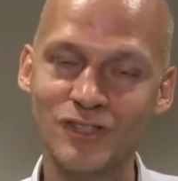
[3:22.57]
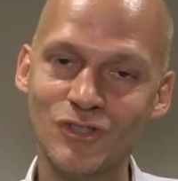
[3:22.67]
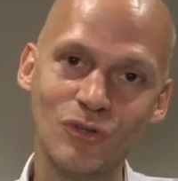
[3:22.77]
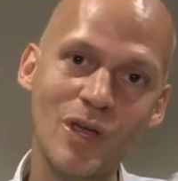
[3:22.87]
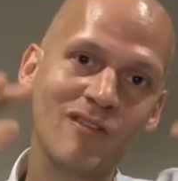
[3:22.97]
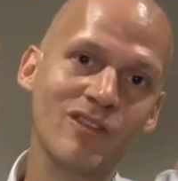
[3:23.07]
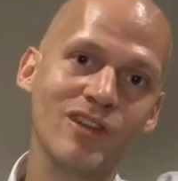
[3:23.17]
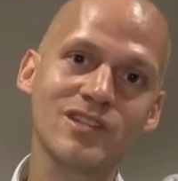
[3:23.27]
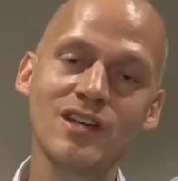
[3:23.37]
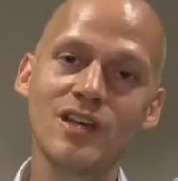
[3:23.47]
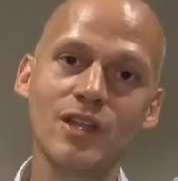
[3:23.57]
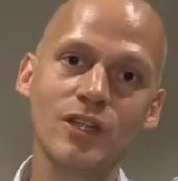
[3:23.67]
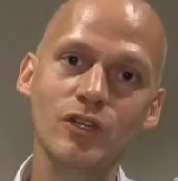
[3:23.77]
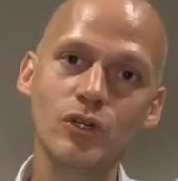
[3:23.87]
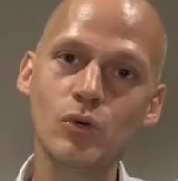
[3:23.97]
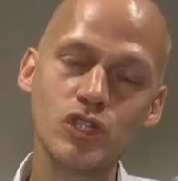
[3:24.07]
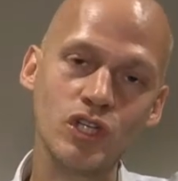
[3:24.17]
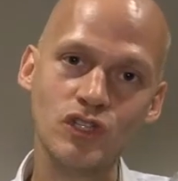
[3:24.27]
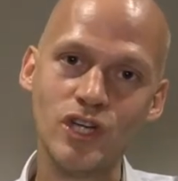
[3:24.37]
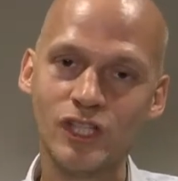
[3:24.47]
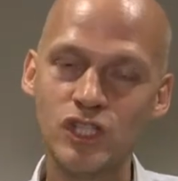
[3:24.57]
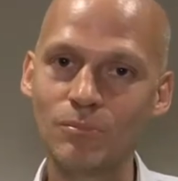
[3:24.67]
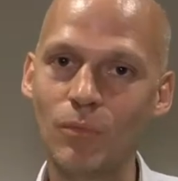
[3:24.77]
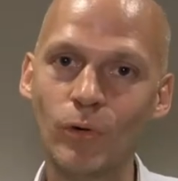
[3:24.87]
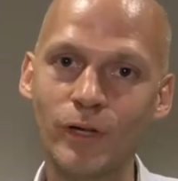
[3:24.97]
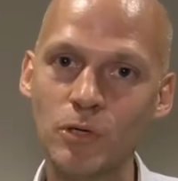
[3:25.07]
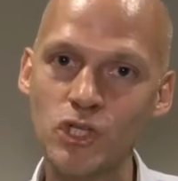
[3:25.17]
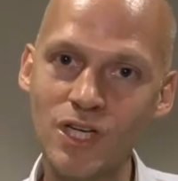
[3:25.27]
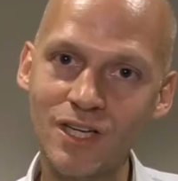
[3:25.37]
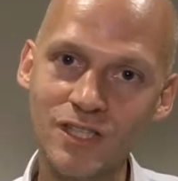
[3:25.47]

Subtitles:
So you have these huge injection molding machines.